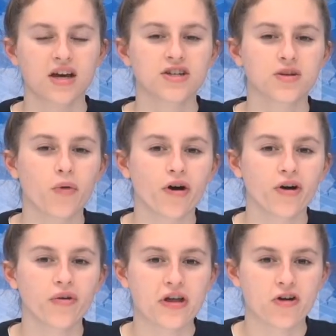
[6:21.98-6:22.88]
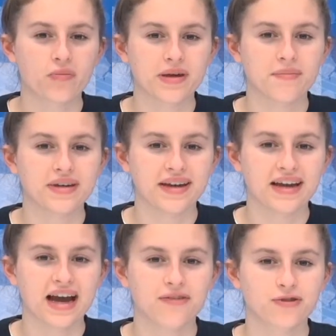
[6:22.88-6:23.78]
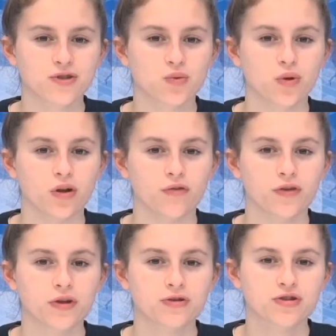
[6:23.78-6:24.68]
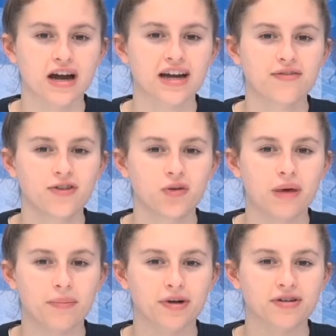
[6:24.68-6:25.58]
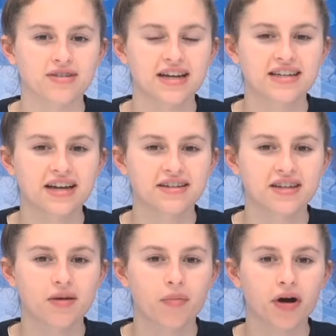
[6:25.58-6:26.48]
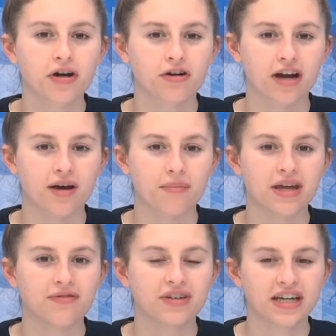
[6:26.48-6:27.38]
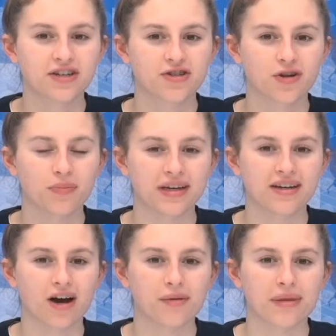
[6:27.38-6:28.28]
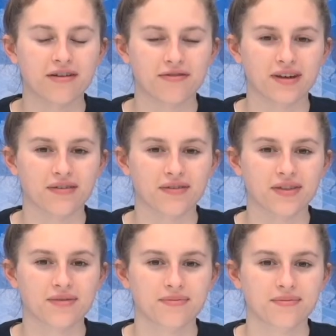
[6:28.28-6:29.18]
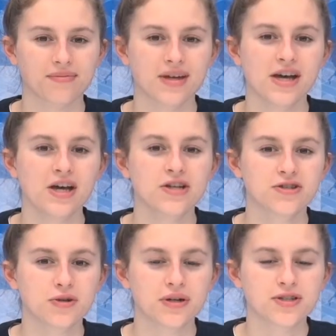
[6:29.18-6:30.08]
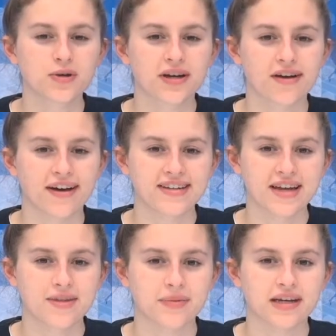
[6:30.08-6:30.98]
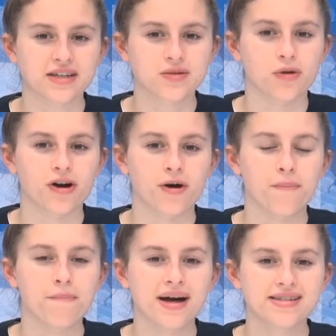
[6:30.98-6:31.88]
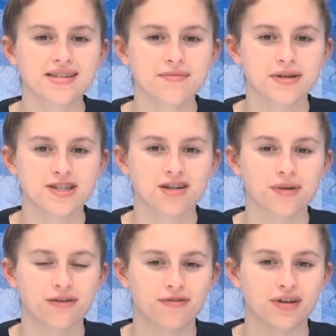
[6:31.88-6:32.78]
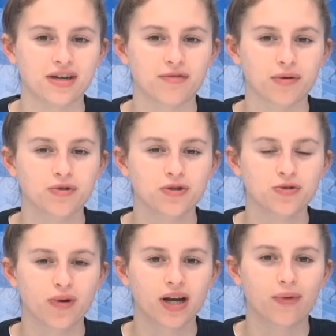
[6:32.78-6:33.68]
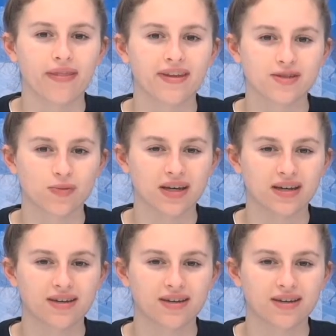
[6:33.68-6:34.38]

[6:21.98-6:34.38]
Tomorrow, there will be a meeting after school for those track and field members attending the Mark Graham Invitational Meet on May 5th. Students who cannot attend the meeting tomorrow must see Mr. McPhee in room 221 this week.